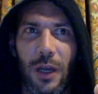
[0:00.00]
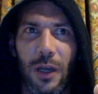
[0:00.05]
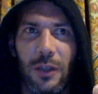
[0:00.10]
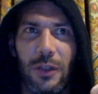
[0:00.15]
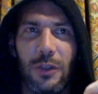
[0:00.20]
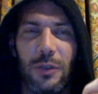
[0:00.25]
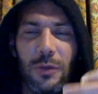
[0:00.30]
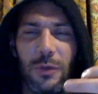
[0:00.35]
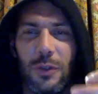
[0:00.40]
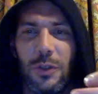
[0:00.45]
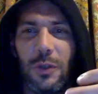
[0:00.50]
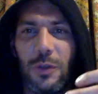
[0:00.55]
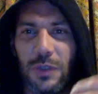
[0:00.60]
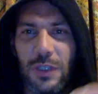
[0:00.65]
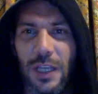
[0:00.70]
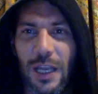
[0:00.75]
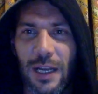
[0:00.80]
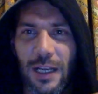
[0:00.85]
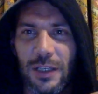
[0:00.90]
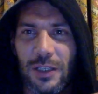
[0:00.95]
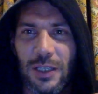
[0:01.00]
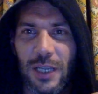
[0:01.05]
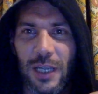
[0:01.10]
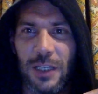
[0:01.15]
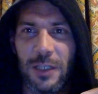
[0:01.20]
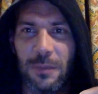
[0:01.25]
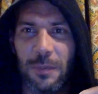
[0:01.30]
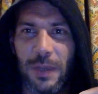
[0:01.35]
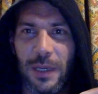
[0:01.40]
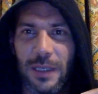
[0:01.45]
you use the
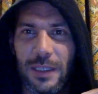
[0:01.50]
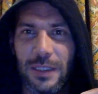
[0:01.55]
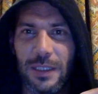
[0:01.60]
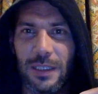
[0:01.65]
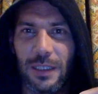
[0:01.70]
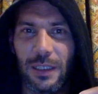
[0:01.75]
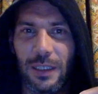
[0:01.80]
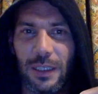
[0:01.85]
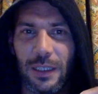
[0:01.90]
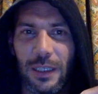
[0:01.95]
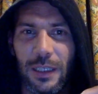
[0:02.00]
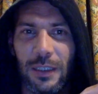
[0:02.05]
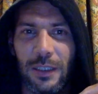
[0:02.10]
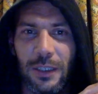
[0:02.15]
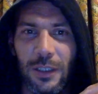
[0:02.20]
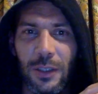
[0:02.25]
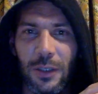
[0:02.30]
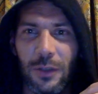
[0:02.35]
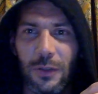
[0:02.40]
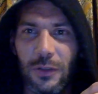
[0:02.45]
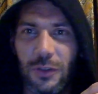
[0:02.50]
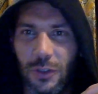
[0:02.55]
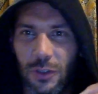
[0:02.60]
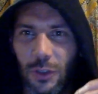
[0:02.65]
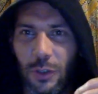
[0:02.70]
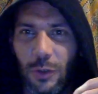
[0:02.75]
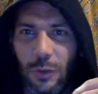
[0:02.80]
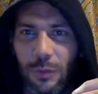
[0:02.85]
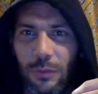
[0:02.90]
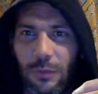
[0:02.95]
NHS basically
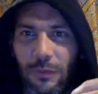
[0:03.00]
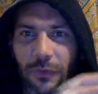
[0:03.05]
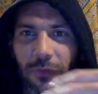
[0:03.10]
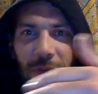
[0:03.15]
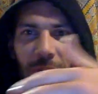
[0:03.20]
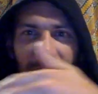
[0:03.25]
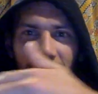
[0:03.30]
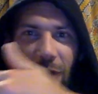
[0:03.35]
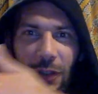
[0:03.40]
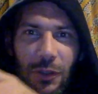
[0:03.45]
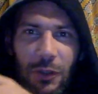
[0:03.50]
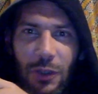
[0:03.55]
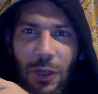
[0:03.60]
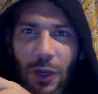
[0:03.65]
to fix